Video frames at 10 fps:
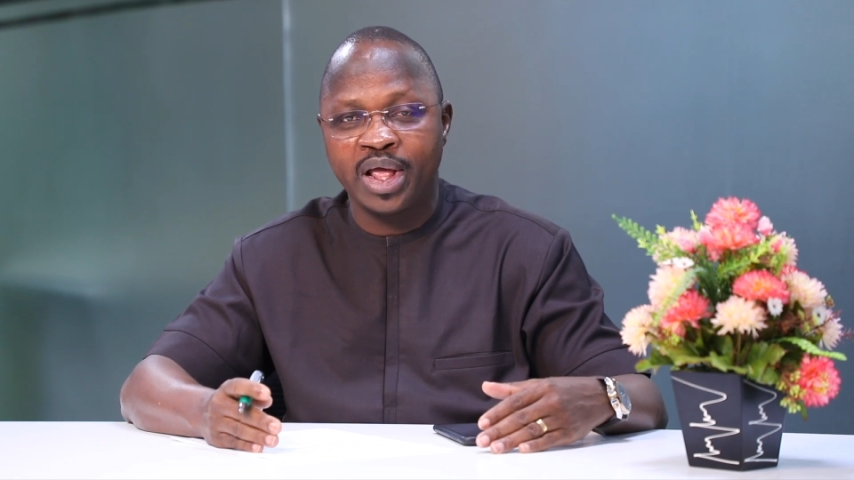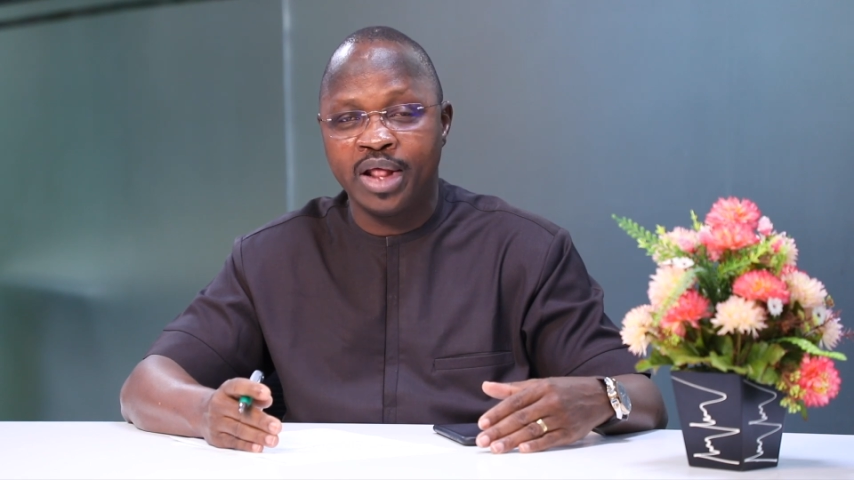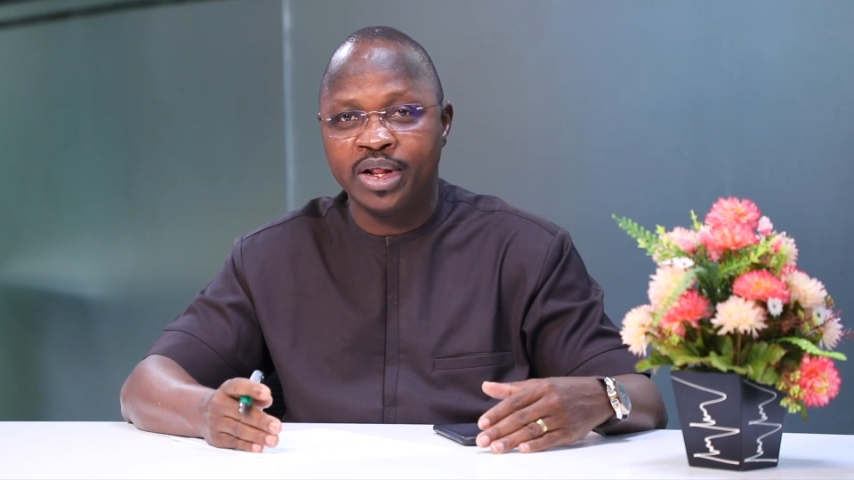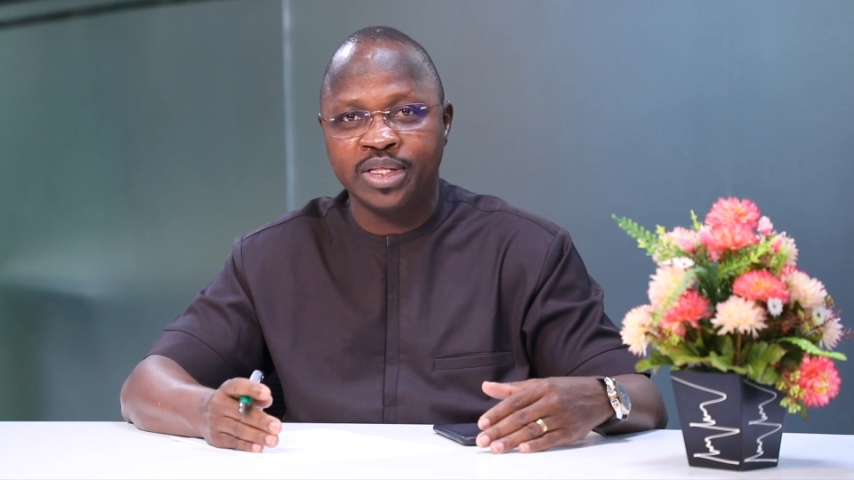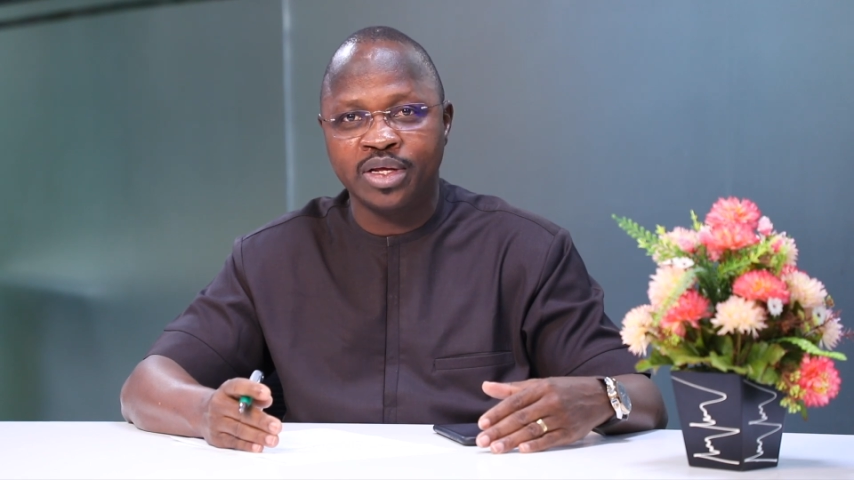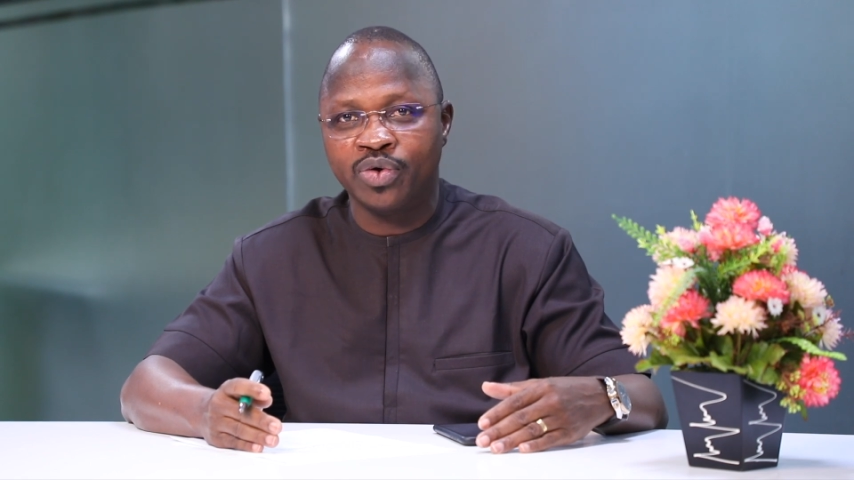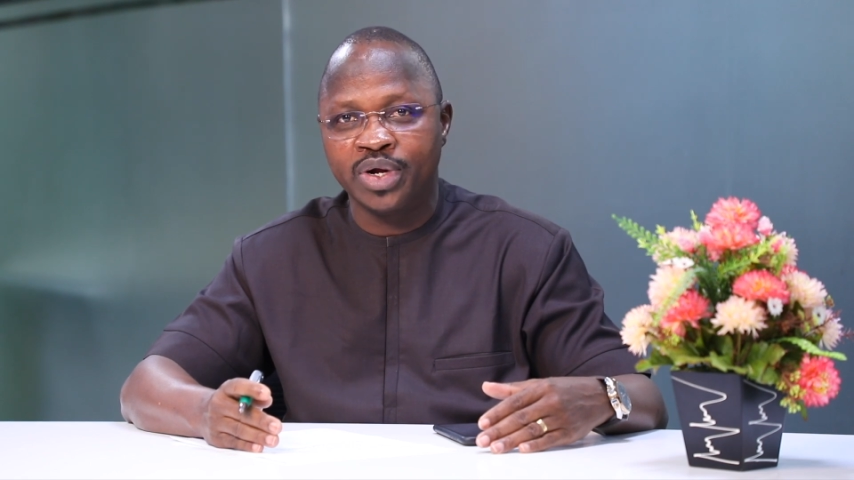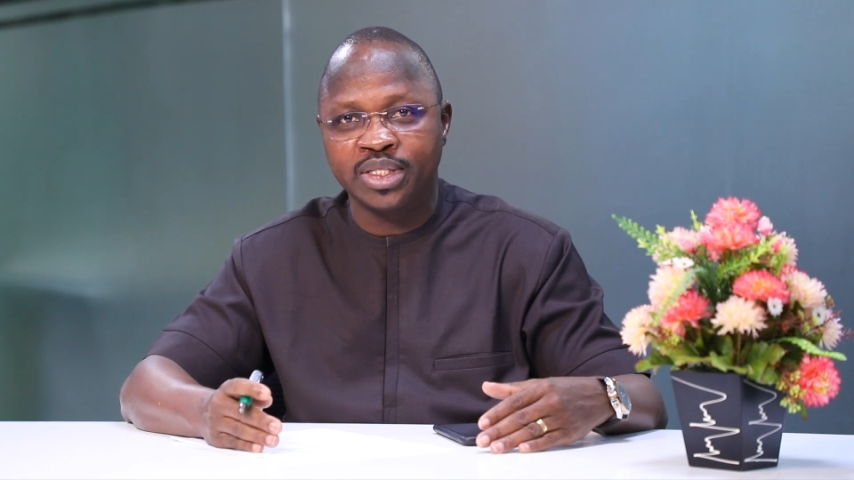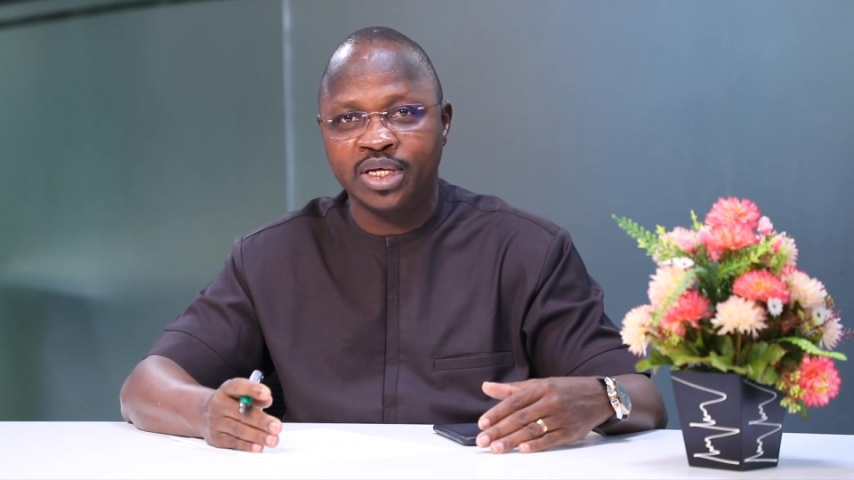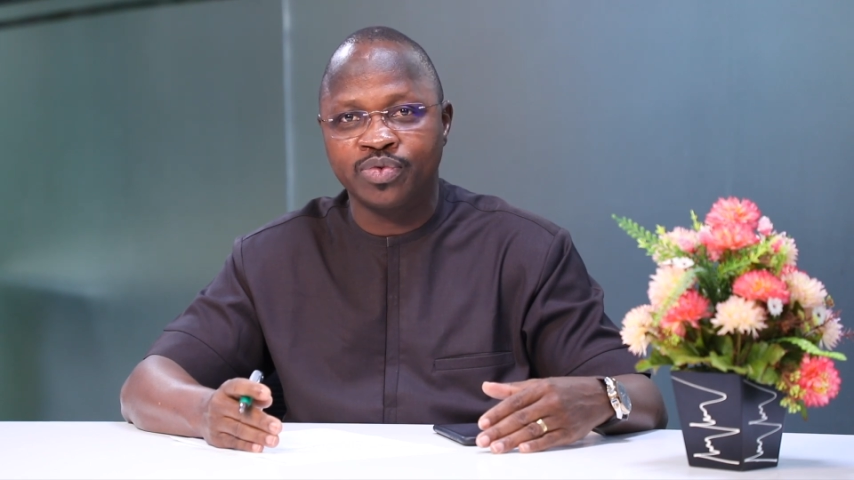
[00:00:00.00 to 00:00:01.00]
anything
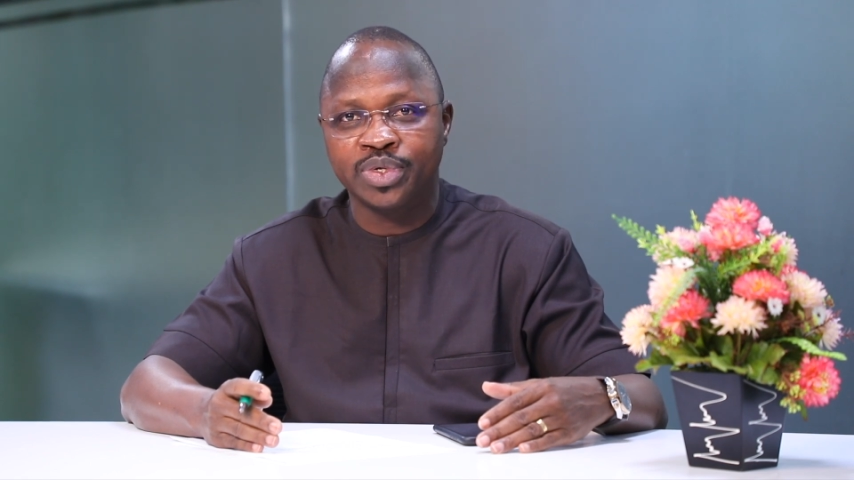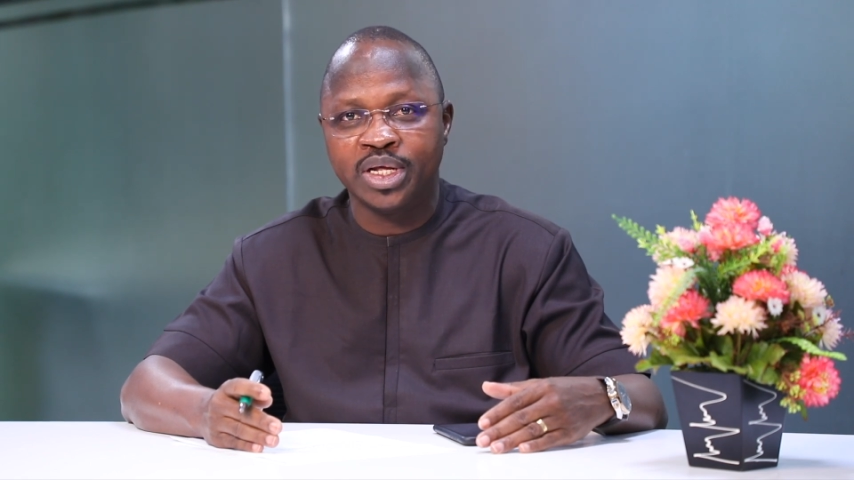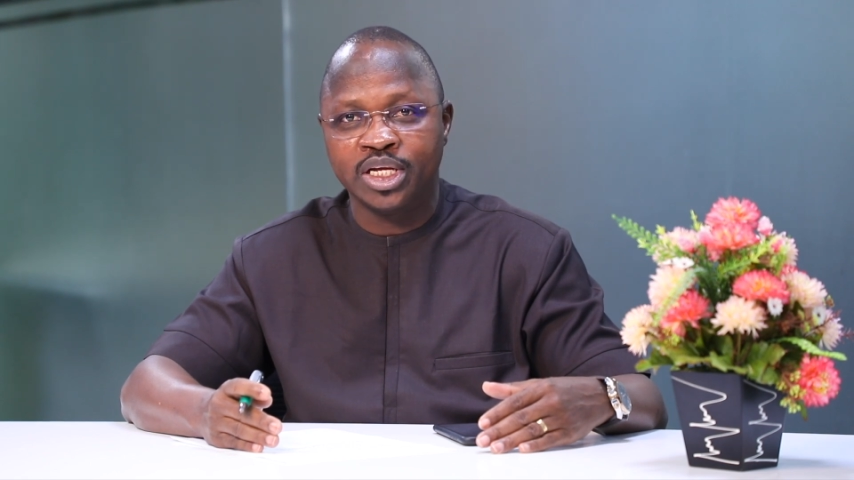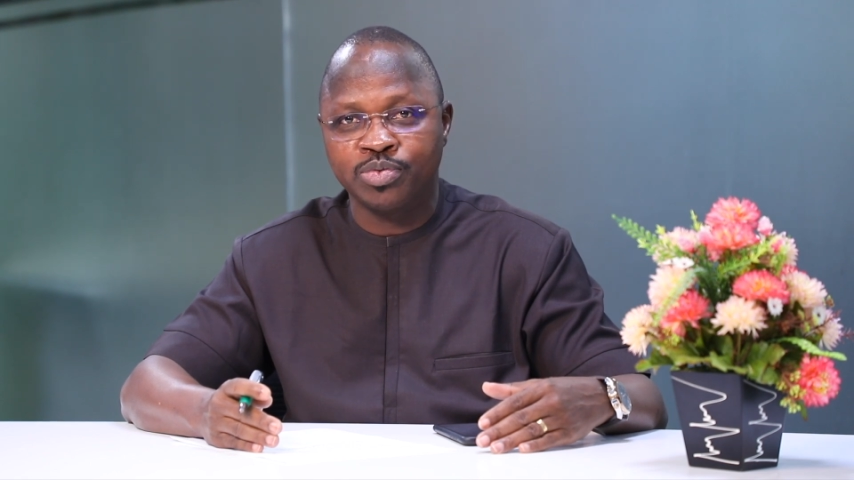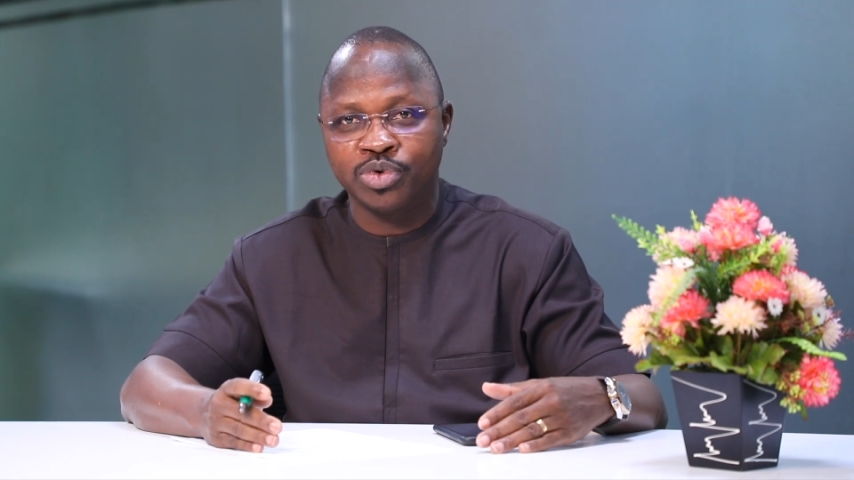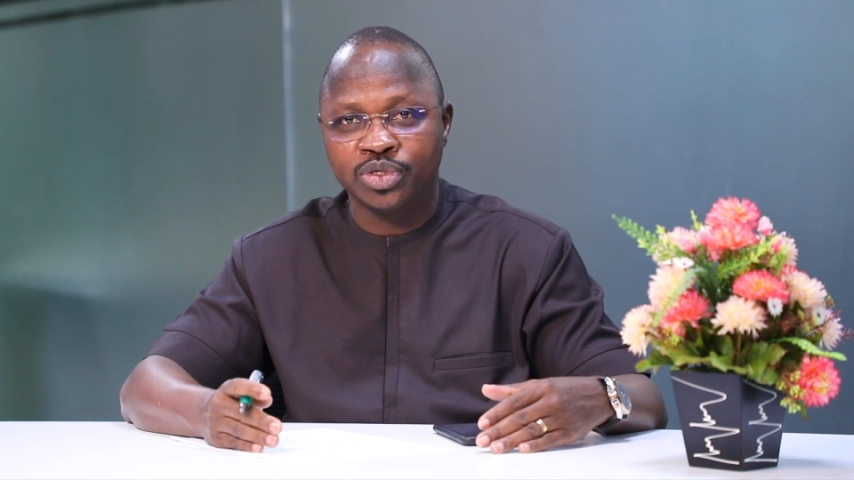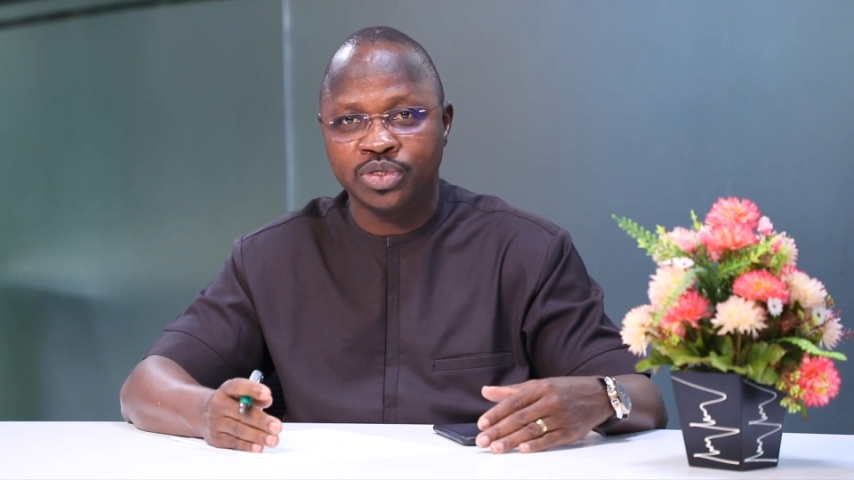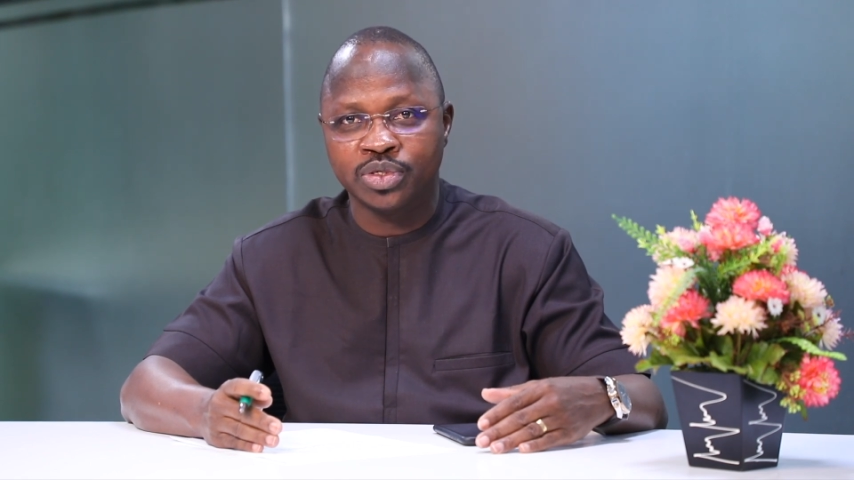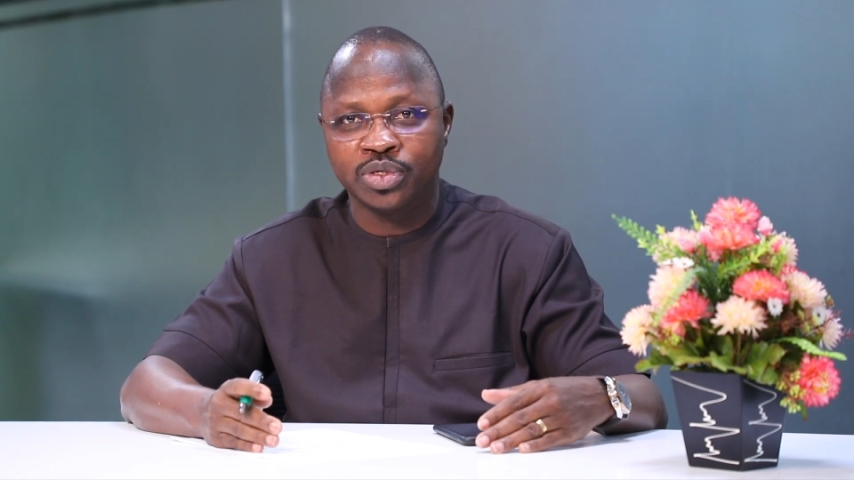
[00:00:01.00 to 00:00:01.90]
connected with export.